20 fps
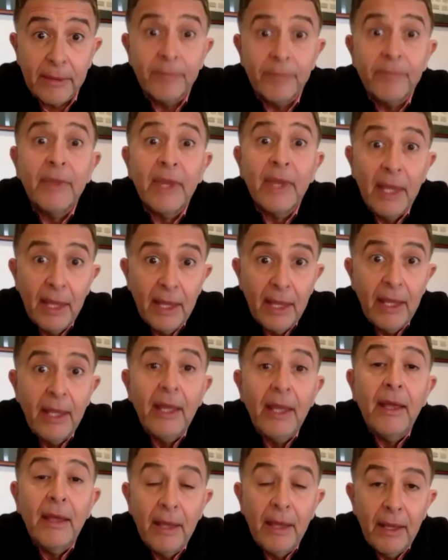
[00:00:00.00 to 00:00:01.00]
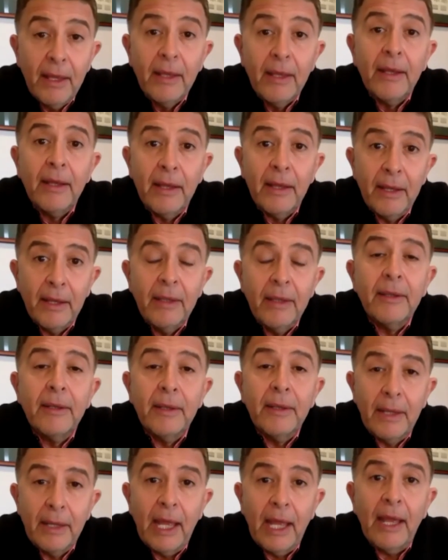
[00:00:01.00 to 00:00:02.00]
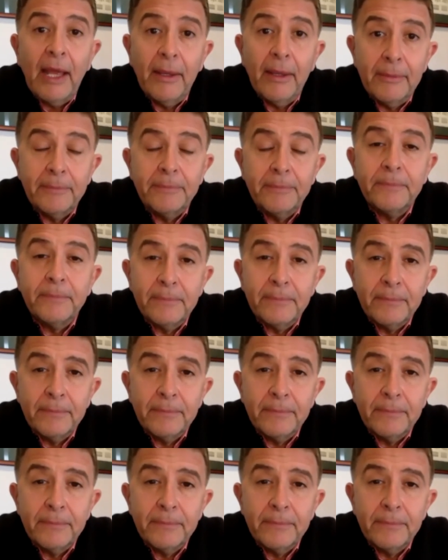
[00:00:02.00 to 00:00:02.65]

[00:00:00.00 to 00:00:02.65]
Quite popular. What did you do to